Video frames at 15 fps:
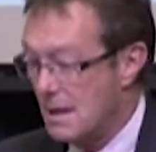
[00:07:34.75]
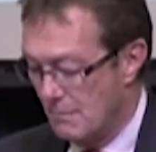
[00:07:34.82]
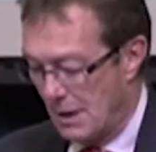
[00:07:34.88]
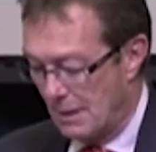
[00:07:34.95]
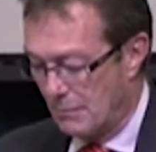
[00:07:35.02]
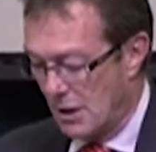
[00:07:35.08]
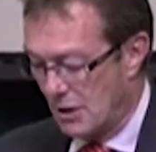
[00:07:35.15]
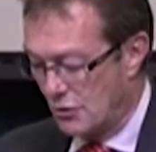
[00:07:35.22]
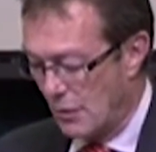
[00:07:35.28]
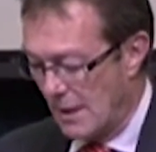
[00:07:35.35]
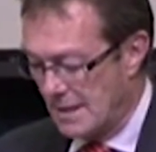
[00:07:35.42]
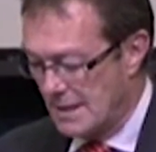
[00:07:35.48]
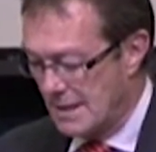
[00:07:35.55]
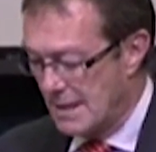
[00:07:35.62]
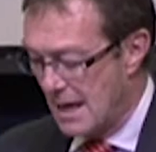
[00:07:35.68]
but by
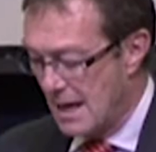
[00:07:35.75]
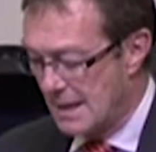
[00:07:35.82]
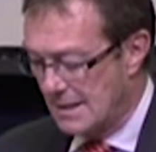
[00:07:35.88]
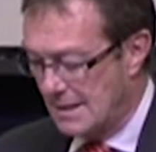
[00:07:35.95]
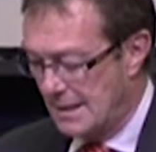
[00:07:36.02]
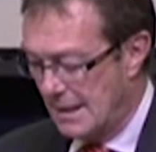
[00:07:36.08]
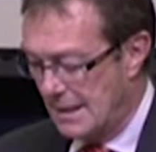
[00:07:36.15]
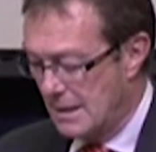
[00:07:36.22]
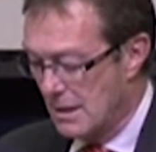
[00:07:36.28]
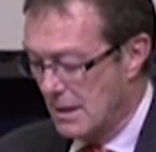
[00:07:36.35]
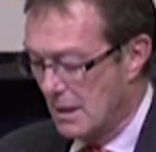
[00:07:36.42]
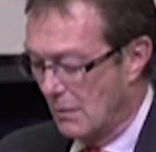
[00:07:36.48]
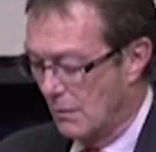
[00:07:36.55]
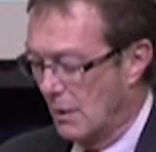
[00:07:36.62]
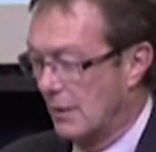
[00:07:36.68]
2019,
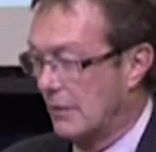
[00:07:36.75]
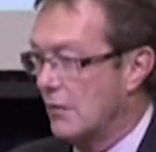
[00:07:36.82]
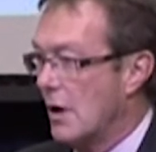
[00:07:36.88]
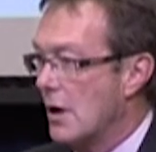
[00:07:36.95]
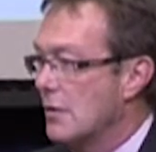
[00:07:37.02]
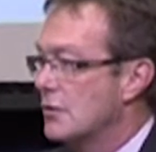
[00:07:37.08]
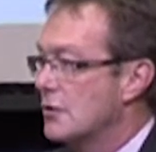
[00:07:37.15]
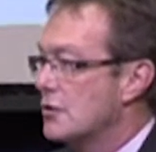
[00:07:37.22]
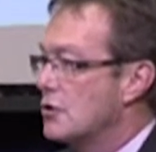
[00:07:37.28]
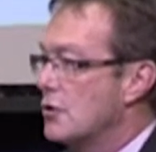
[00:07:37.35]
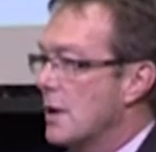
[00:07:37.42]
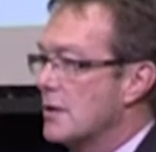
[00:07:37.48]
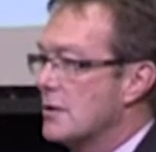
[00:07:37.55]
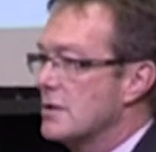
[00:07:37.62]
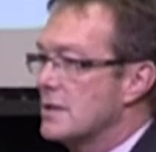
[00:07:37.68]
will have grown to
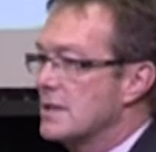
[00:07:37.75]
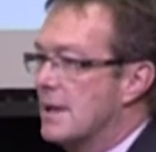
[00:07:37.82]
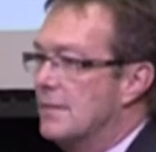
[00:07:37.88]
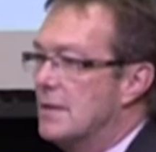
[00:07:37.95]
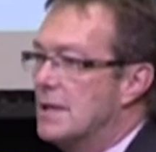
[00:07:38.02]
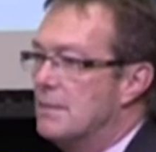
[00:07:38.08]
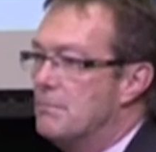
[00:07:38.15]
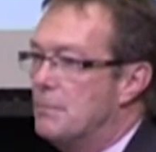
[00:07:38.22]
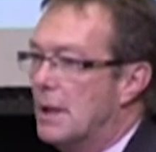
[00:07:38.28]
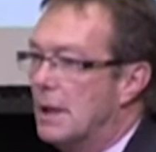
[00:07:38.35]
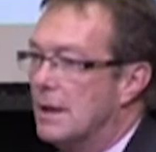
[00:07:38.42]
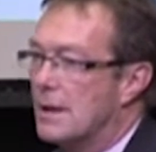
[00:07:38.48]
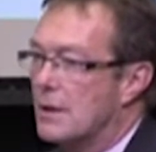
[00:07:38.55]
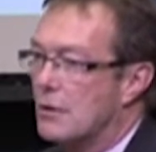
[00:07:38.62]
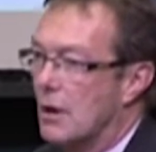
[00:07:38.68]
$270
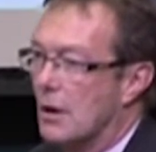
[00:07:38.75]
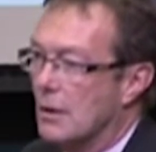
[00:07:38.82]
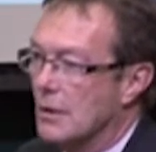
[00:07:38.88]
billion.